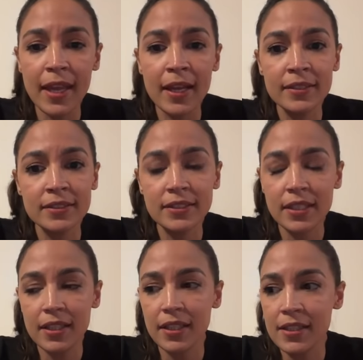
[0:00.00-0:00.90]

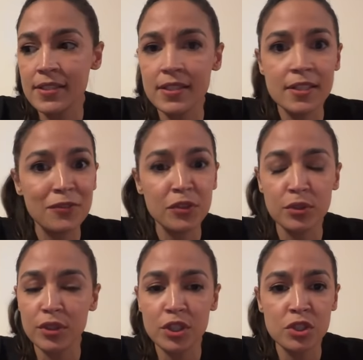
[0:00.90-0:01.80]
it's a
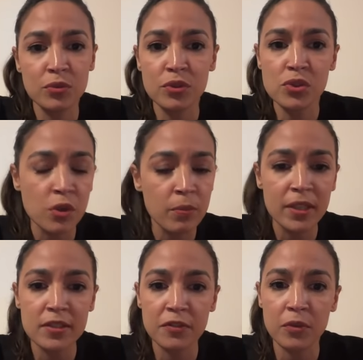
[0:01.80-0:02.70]
difficult issue in so
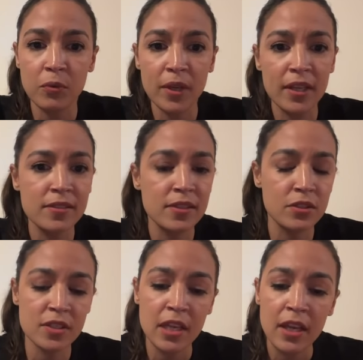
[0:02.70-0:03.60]
many different ways.
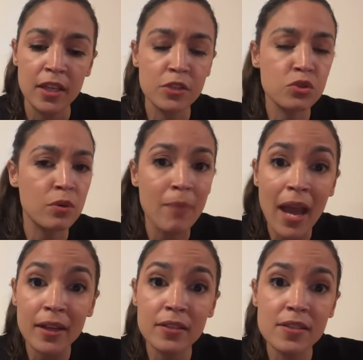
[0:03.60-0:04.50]
It's
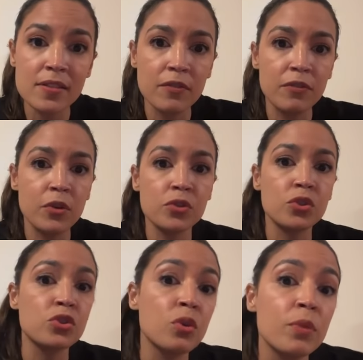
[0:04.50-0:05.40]
traumatic to some folks.
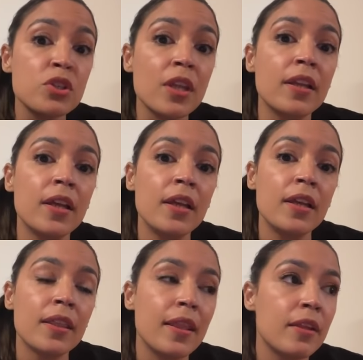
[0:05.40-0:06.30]
There's so many
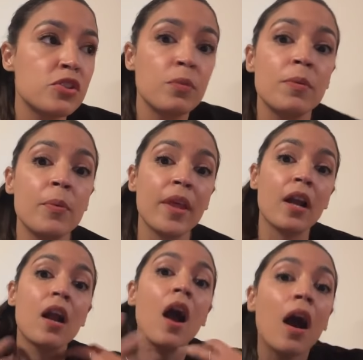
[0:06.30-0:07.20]
people
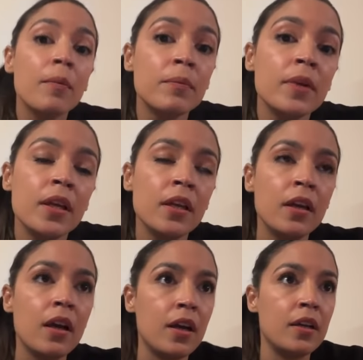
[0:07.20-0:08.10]
that come
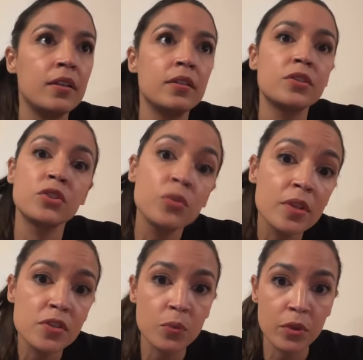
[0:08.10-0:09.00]
to
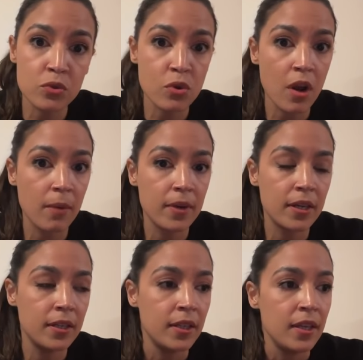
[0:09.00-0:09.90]
this with
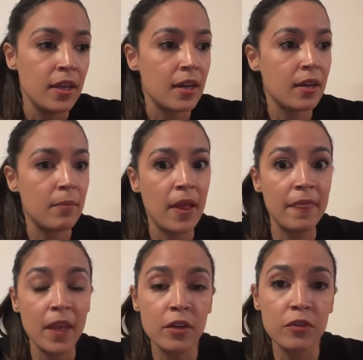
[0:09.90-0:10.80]
trauma.
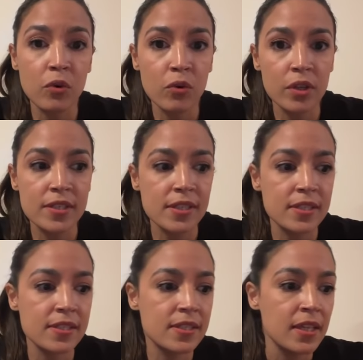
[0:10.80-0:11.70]
And then of course
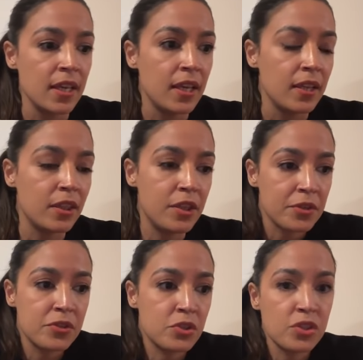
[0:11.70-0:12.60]

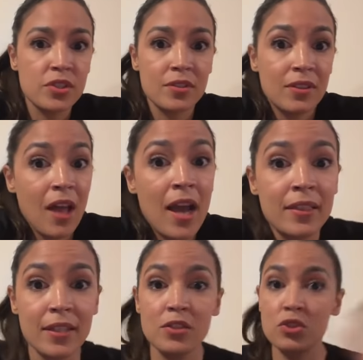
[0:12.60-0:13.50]
there's just a
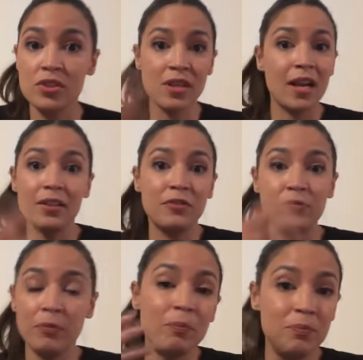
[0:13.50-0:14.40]
lot that's just kind of